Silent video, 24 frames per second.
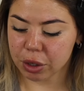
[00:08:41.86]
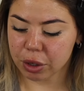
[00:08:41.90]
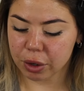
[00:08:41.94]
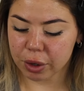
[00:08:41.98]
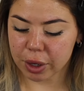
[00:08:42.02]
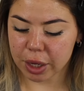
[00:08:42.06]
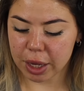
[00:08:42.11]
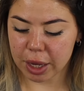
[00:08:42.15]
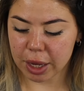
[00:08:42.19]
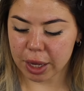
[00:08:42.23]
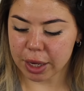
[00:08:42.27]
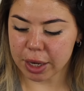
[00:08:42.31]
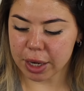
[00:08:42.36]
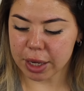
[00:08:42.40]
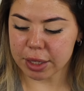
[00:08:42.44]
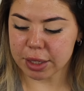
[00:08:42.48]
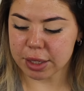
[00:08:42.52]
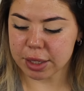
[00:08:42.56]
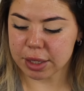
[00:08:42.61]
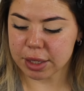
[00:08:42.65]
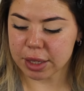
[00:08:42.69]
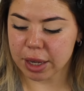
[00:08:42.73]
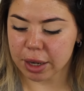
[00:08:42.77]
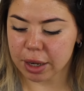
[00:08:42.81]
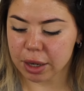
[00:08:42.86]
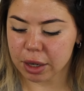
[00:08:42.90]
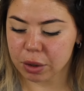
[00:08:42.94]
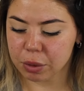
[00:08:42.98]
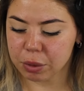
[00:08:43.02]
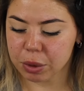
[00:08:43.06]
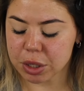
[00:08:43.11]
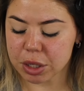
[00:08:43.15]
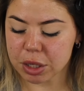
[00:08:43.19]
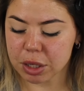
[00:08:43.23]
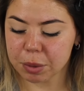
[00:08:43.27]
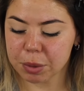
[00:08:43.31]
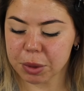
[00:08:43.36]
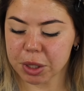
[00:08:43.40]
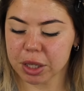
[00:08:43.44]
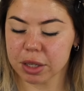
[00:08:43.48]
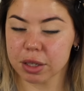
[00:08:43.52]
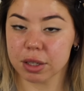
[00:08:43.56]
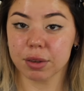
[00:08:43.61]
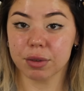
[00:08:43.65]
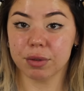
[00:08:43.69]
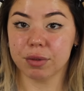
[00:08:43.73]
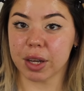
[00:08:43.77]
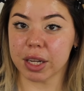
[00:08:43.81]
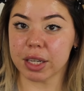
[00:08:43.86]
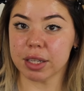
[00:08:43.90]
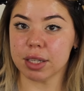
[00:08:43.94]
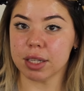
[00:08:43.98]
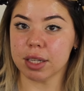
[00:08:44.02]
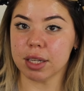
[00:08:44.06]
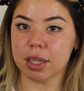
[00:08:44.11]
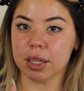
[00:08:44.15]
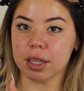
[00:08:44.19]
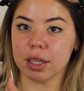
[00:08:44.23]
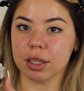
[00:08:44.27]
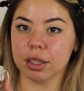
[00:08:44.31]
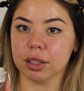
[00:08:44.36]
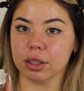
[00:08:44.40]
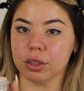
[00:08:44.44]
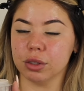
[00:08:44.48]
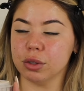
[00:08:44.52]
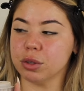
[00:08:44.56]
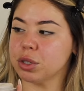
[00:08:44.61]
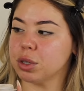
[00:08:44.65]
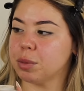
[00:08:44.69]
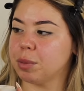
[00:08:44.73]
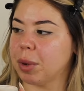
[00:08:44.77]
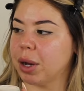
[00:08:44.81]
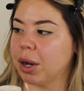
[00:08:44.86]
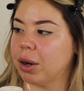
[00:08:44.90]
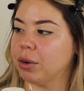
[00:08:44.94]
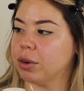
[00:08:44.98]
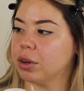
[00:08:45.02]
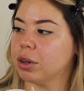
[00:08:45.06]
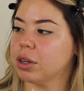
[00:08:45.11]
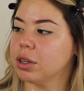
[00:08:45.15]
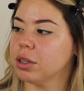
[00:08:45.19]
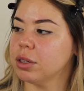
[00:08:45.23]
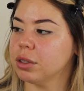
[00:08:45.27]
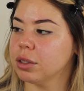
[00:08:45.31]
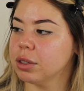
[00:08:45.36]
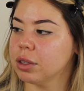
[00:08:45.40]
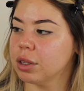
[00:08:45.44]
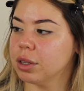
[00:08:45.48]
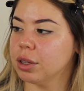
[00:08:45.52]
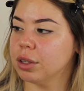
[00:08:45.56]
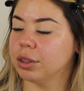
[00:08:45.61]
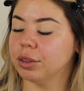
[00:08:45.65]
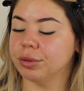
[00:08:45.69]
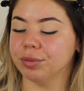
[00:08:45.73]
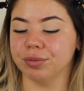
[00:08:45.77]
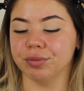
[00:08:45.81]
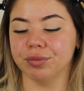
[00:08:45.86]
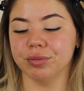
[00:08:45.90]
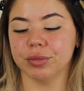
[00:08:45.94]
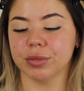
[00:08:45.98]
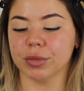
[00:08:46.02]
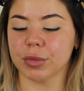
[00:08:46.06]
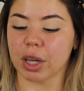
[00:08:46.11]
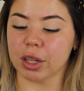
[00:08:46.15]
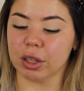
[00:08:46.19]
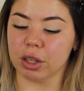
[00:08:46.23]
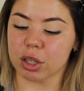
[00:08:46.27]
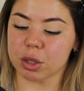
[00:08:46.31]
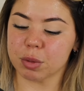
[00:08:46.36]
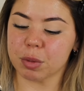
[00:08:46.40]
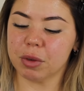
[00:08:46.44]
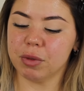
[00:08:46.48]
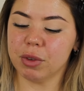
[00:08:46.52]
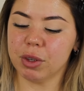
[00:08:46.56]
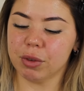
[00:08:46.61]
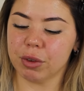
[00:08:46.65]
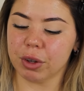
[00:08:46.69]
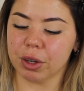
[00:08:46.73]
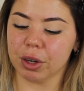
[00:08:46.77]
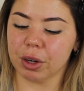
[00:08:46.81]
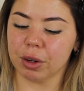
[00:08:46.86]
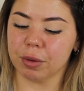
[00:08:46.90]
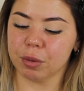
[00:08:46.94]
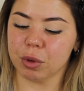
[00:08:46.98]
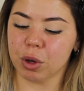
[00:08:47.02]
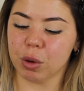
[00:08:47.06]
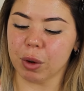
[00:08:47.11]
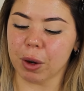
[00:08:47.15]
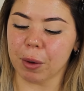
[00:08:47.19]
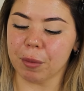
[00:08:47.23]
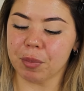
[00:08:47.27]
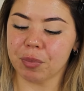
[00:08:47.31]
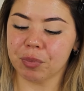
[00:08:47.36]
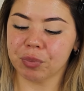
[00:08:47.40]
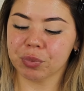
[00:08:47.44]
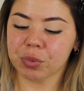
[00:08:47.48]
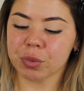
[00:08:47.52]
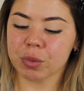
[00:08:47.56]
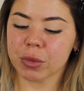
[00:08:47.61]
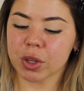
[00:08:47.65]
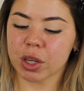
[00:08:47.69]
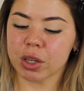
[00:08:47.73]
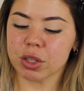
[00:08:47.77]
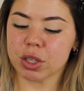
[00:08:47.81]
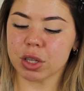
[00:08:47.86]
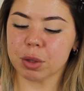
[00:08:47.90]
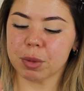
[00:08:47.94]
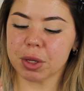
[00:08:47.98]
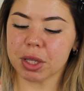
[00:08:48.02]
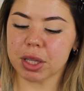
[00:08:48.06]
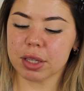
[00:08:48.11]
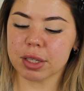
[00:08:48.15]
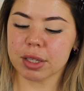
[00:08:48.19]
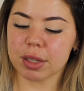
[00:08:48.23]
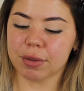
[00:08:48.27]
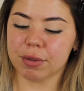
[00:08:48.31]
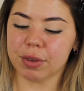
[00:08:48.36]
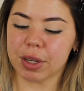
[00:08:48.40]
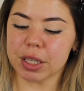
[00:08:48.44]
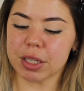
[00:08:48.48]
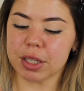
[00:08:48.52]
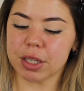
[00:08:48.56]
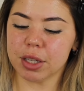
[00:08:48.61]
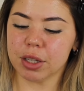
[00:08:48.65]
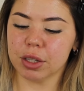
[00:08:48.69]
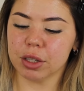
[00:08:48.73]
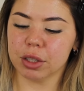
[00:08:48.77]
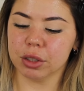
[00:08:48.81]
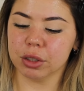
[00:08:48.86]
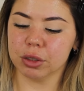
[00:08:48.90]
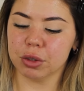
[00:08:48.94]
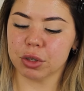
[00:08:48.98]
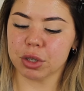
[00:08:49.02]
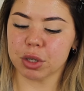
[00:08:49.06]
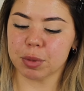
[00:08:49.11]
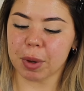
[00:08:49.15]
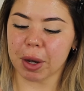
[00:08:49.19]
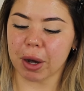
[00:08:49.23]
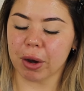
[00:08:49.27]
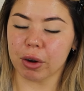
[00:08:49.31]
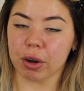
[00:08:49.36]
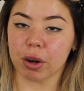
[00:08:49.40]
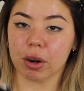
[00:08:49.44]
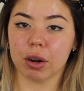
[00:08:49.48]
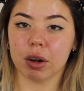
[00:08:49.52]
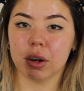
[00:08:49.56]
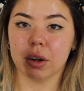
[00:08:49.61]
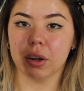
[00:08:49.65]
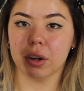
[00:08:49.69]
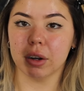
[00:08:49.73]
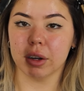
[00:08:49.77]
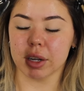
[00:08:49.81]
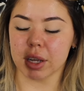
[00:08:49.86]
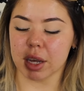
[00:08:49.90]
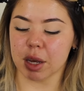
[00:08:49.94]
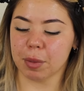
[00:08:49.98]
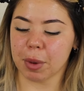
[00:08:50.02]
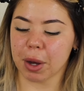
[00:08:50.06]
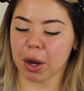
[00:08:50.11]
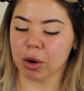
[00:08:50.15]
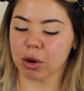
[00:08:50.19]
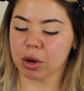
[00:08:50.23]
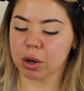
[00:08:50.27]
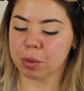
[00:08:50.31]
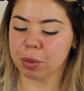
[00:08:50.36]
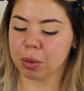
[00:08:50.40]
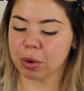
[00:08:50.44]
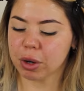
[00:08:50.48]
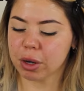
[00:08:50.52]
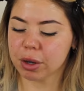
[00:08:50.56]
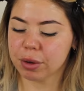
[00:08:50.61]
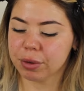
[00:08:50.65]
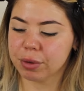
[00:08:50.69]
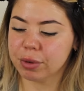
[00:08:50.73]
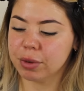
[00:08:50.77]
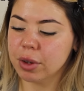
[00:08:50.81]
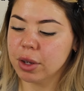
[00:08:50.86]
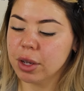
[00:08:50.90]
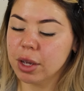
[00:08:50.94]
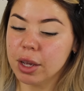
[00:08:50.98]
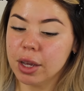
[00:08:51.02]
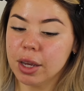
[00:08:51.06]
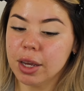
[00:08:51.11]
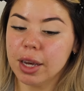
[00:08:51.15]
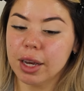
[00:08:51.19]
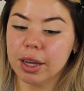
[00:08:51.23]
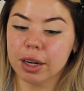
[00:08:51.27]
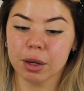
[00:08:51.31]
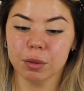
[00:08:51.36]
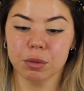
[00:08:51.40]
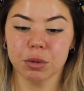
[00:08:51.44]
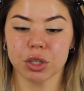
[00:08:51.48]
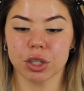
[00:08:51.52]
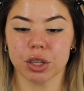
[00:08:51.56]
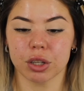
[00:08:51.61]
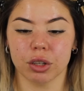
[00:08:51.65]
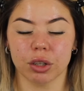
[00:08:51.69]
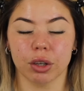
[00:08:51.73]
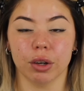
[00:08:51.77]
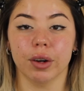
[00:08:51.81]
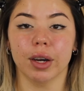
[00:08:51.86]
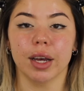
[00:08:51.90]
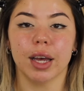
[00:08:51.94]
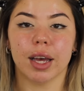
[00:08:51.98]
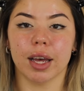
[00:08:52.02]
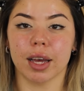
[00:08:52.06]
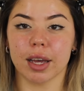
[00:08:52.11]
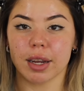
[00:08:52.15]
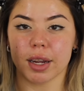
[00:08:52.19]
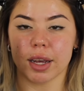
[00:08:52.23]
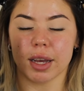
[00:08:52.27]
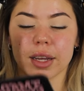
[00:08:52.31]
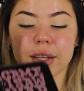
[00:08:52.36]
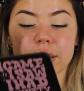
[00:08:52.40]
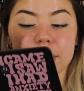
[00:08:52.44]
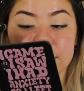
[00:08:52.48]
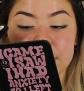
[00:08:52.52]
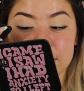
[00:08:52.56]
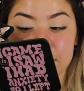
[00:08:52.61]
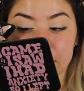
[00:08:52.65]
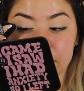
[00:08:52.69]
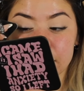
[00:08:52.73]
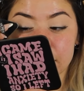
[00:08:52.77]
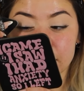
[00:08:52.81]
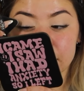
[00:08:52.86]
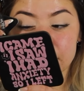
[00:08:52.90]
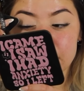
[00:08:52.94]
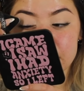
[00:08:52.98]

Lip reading: go ahead and set it with some of this Fenty loose powder. I lost my viewfinder. Oh well. Some of this Fenty loose powder on a powder puff. And I'm just gonna go ahead and set the